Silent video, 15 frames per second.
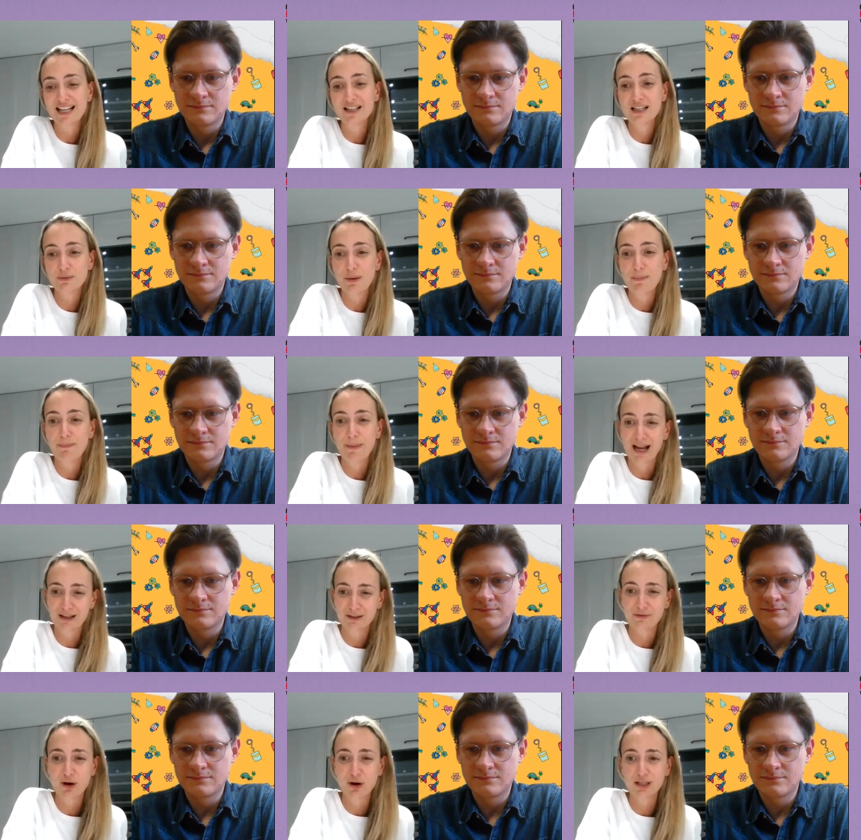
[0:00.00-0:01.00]
Speaker 1: that tends to be
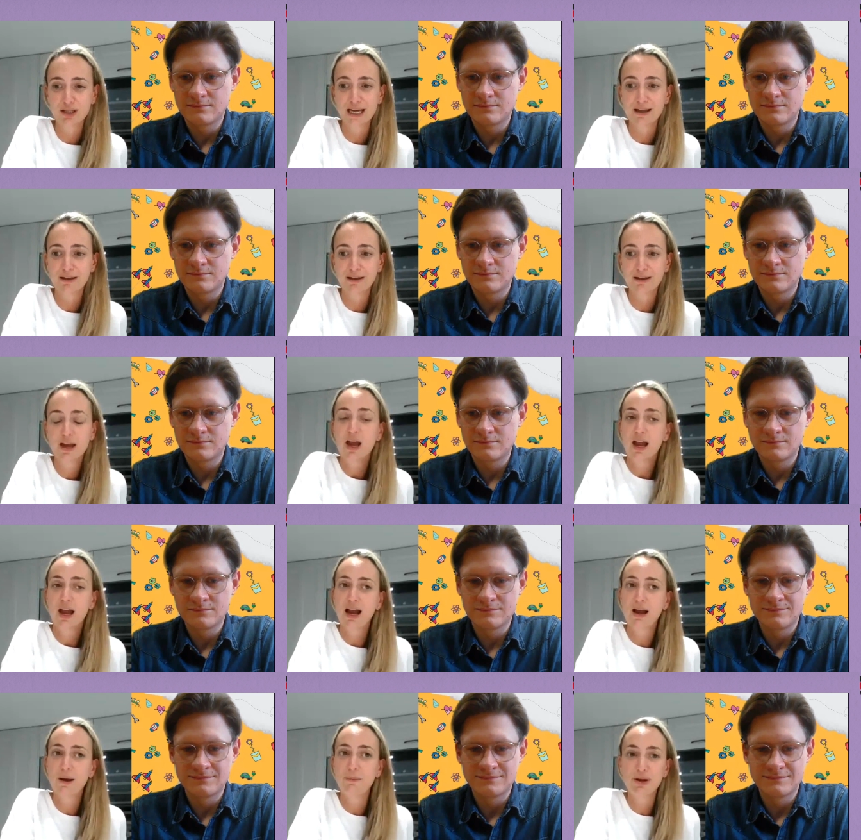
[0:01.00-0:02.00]
bad for our teeth
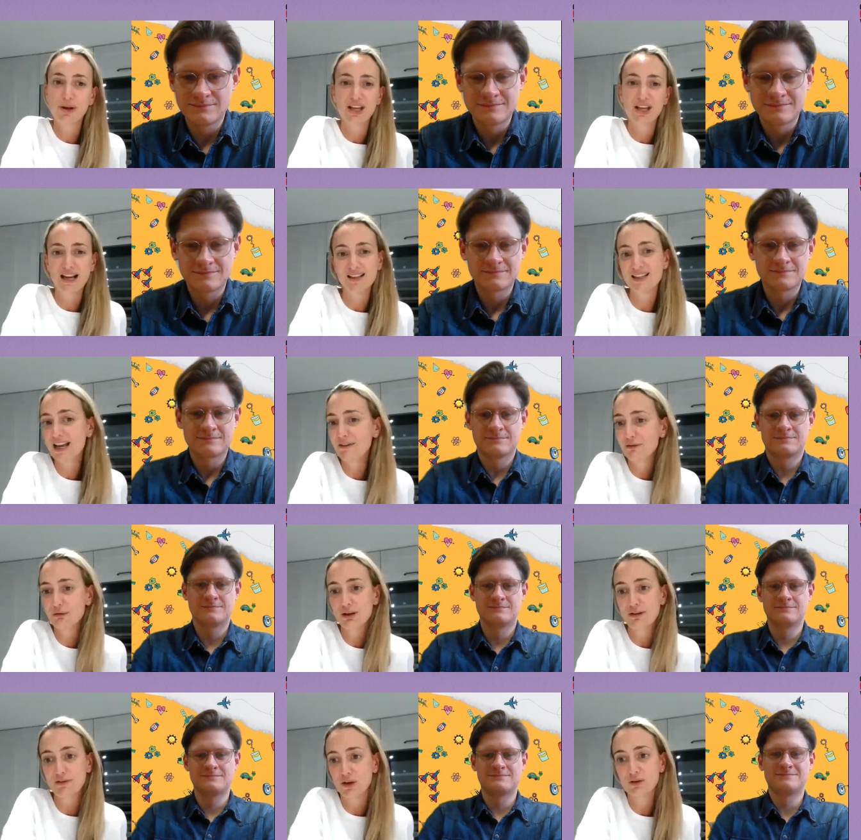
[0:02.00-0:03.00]
um, but yeah
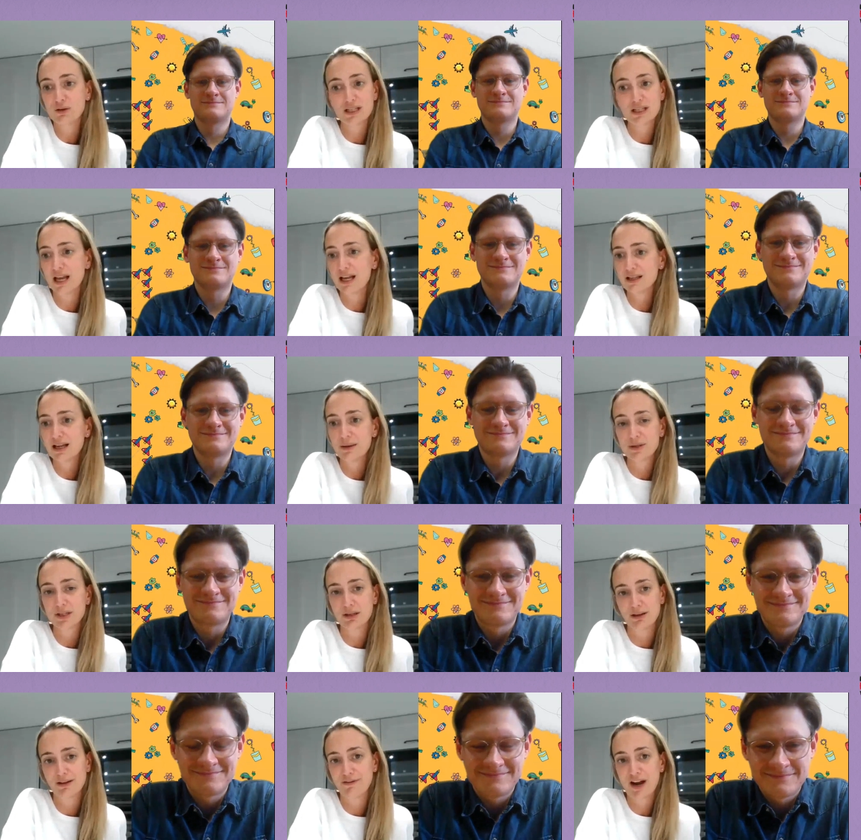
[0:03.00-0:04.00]
savory food is is
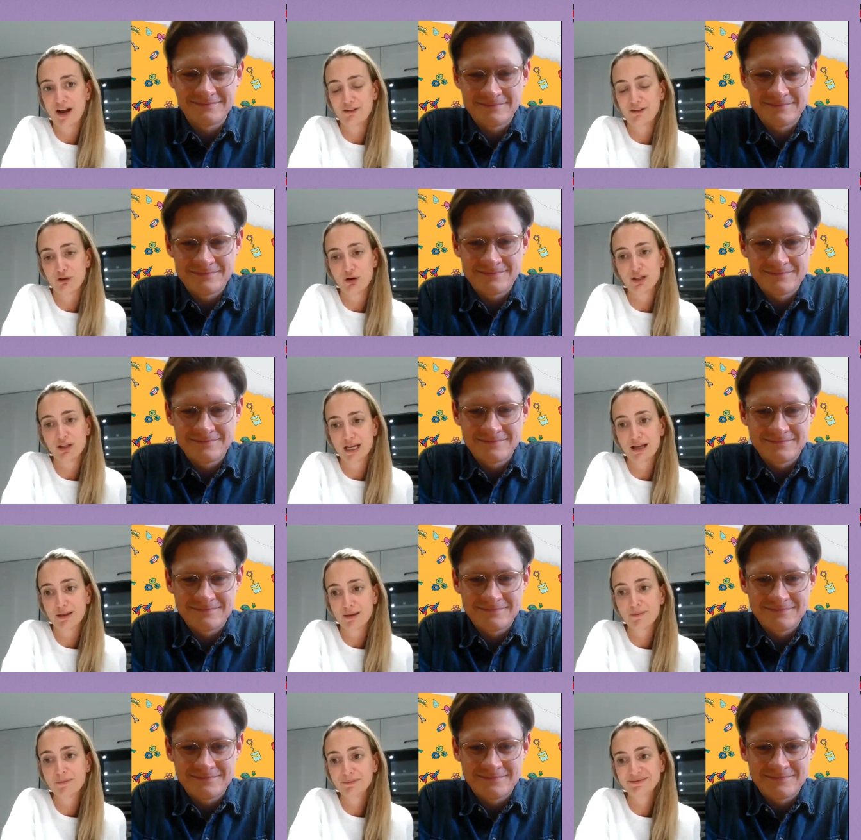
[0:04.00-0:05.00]
absolutely fine for our
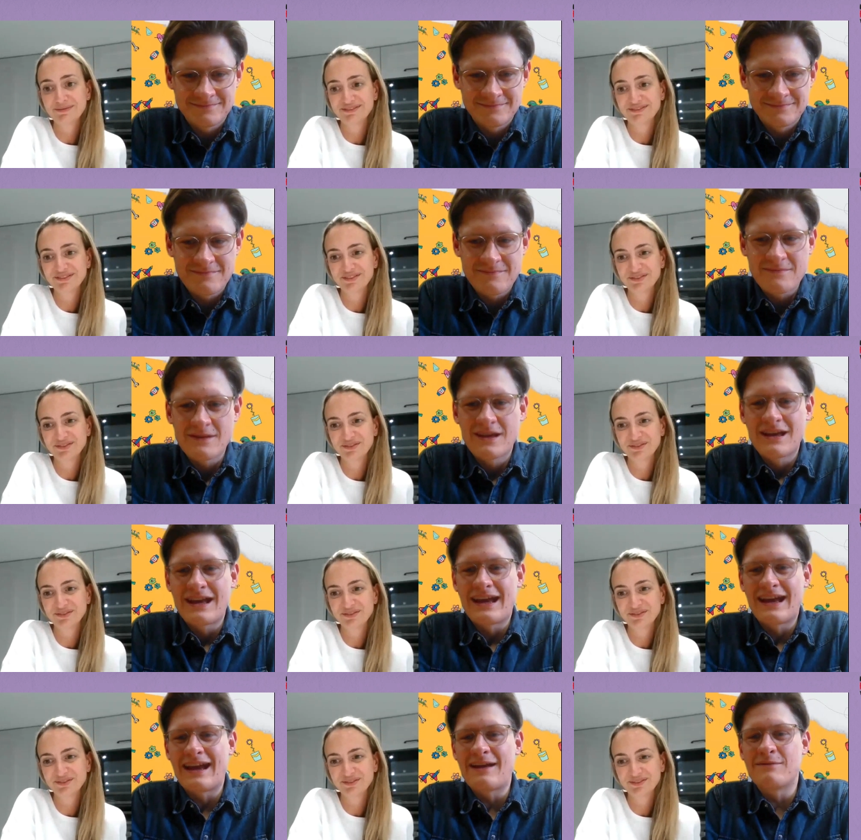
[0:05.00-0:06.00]
teeth
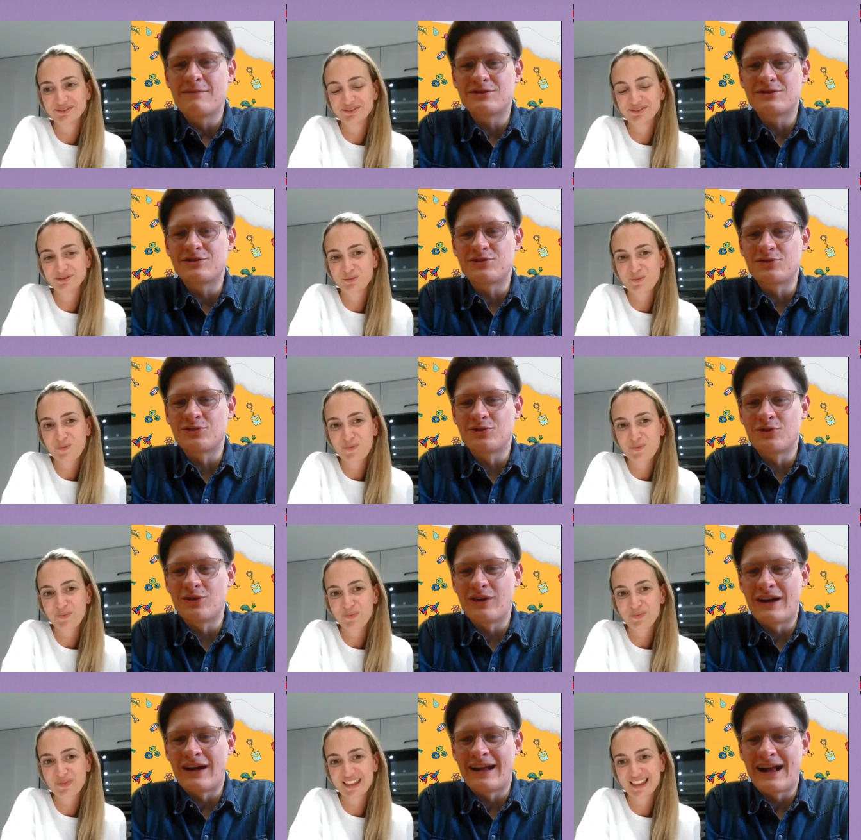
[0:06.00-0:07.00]
Speaker 2: um,
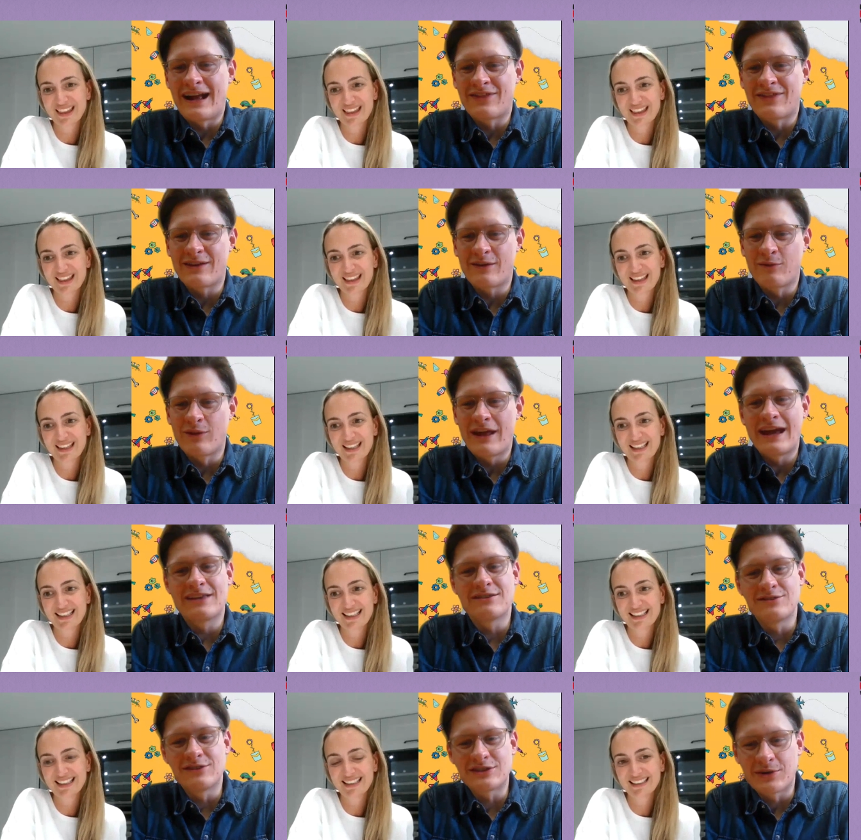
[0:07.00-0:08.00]
so I, I think we'll
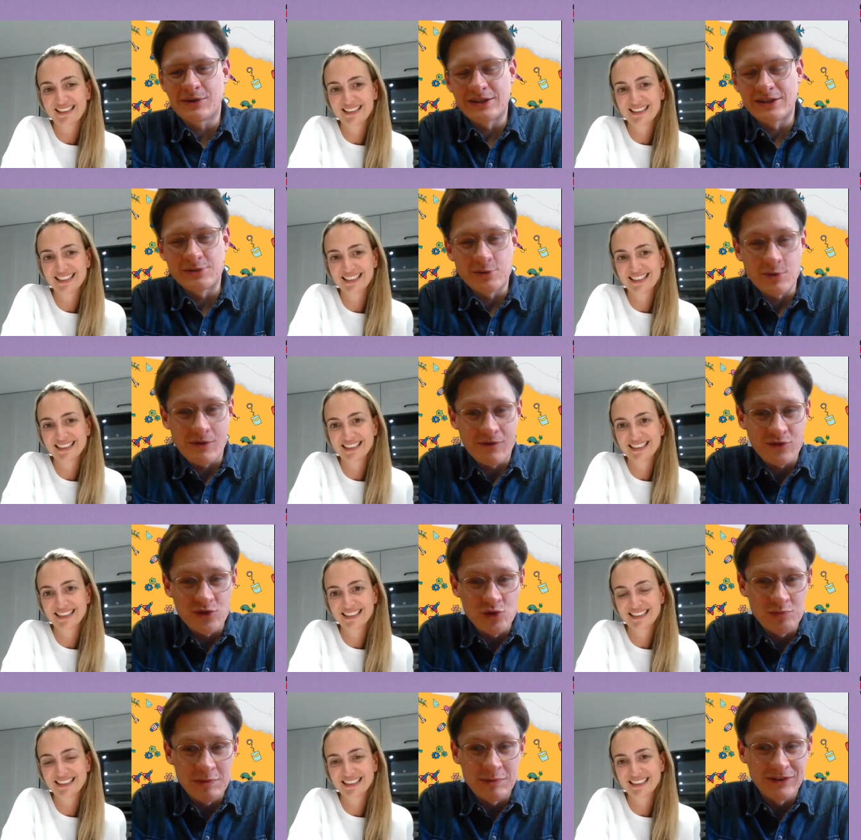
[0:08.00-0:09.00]
end on this question. A
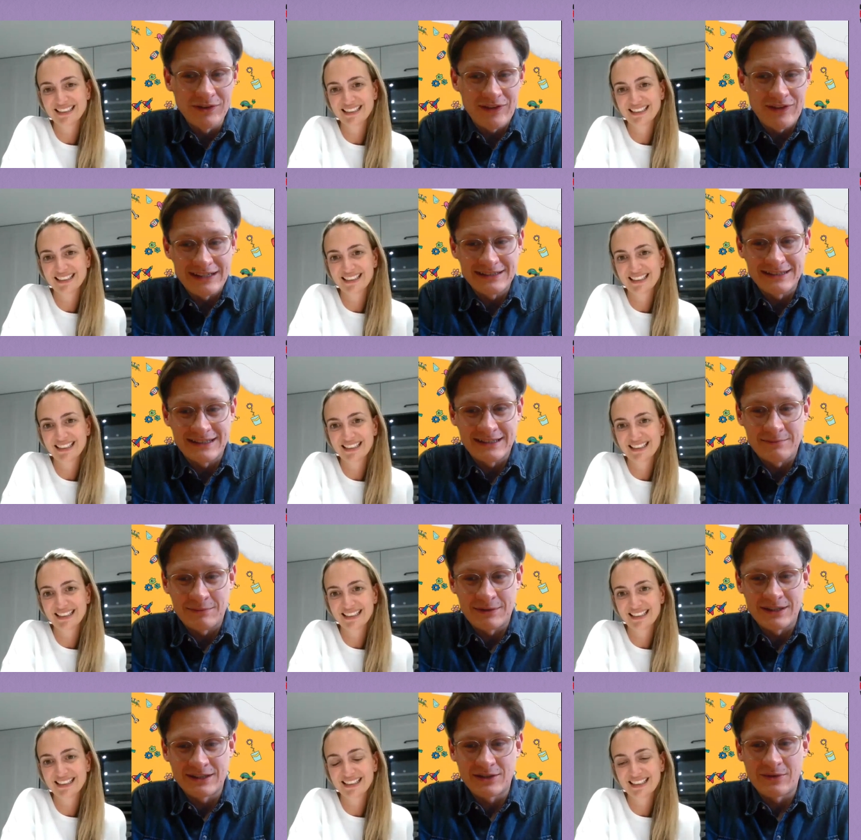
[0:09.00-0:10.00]
few people have asked
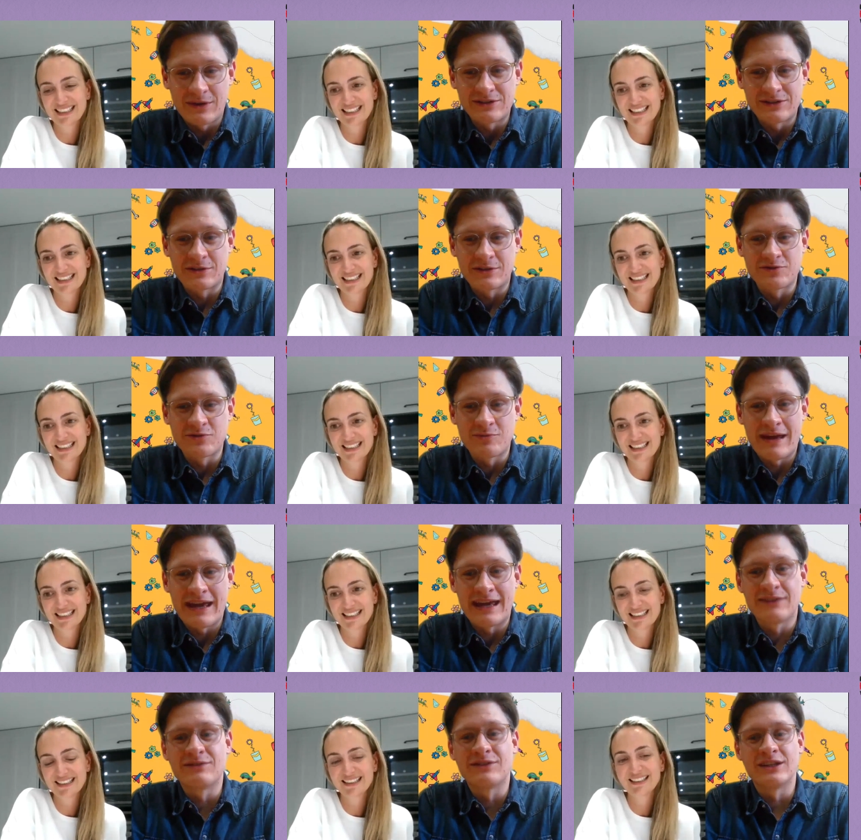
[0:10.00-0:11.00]
it, but this question comes from
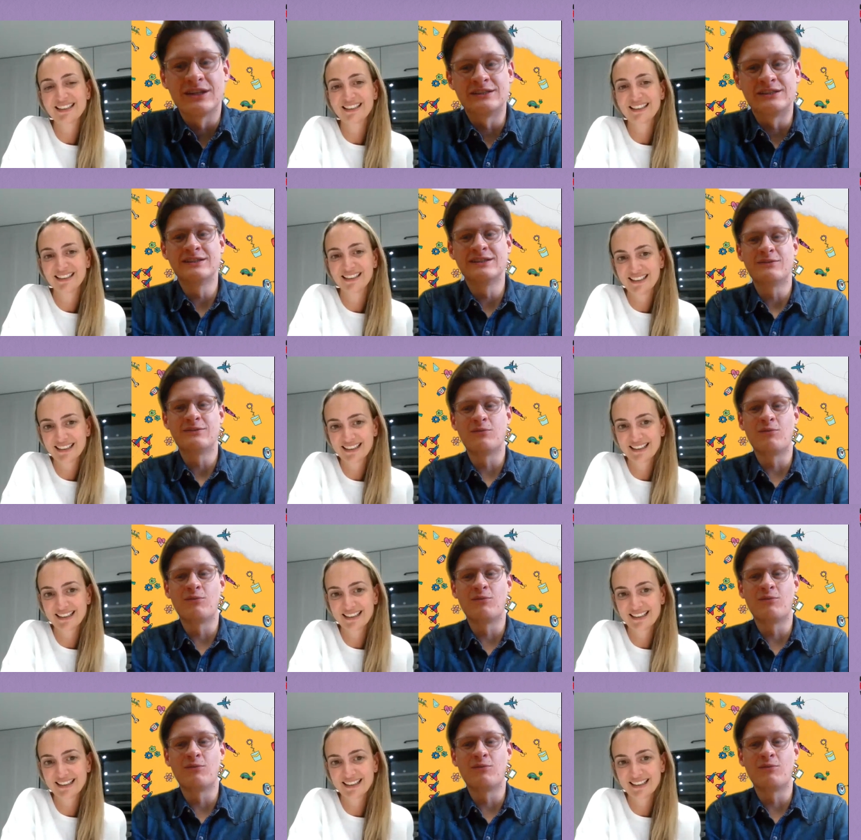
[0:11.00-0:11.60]
Evelyn.